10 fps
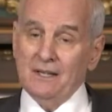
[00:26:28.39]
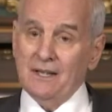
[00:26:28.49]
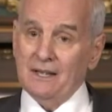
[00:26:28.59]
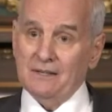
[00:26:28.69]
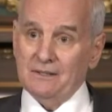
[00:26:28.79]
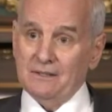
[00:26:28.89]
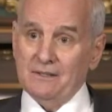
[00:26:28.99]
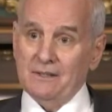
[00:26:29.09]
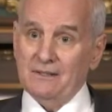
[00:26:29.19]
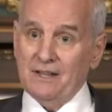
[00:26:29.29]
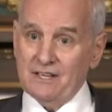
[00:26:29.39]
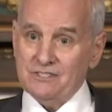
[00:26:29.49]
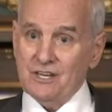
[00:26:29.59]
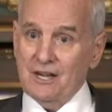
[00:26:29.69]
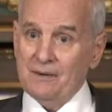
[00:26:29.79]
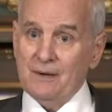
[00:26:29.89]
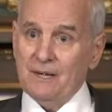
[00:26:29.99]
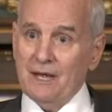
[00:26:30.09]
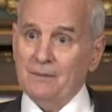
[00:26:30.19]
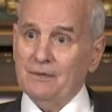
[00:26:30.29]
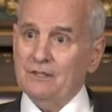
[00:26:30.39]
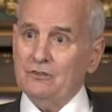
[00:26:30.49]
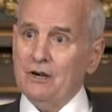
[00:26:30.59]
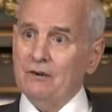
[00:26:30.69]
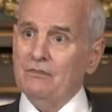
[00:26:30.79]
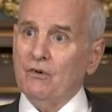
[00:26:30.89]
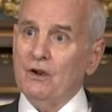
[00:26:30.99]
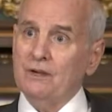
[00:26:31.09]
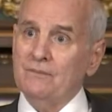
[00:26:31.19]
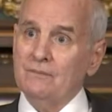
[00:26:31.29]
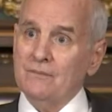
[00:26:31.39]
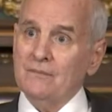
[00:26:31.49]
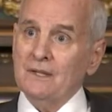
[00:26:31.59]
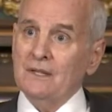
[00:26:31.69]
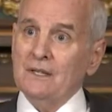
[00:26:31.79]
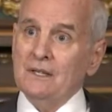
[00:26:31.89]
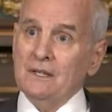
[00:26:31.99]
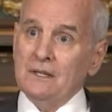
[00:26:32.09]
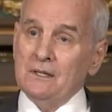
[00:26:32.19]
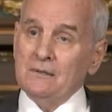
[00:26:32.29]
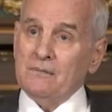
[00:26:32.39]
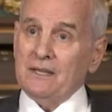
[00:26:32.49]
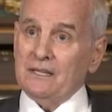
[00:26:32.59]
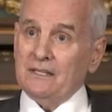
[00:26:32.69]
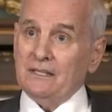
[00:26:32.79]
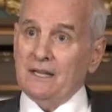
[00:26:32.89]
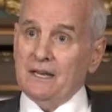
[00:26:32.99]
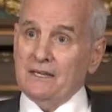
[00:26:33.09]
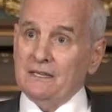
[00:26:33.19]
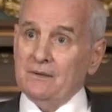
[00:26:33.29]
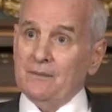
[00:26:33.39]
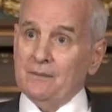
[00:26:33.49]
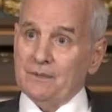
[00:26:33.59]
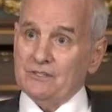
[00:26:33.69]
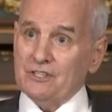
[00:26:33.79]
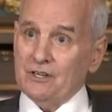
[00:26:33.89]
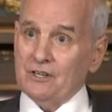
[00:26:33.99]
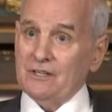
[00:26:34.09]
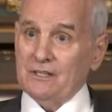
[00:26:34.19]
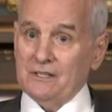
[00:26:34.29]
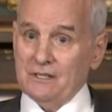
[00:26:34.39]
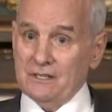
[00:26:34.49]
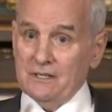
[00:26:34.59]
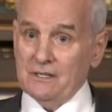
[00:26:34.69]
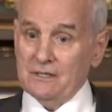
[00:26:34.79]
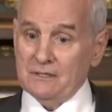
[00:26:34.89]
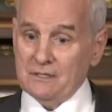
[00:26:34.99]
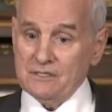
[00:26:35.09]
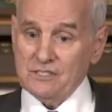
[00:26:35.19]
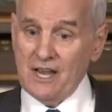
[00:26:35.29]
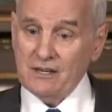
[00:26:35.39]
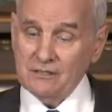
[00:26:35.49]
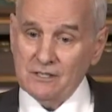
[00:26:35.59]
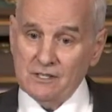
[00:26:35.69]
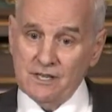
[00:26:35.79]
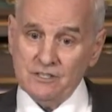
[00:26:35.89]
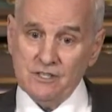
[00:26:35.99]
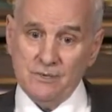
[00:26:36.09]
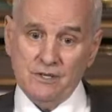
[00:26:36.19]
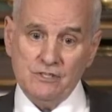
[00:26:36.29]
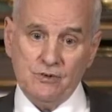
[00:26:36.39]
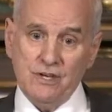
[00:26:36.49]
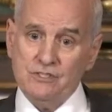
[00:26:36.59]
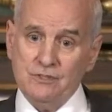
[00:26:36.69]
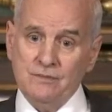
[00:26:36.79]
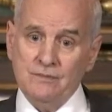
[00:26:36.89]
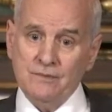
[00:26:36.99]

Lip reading: And you know, I'm gonna try to avoid making any commitments that are going to saddle the next administration